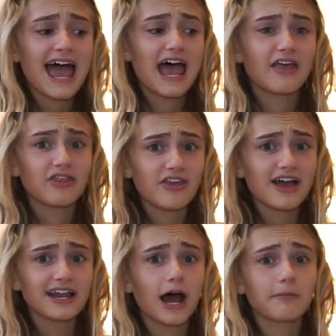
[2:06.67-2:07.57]
and
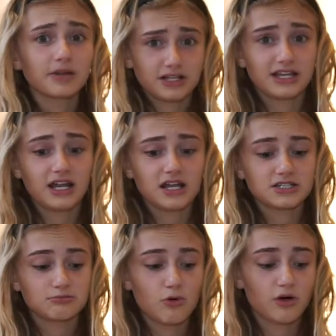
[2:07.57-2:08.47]
then I'm gonna get on
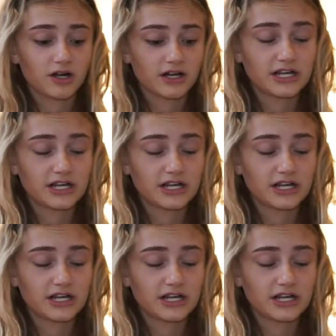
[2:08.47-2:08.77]
to more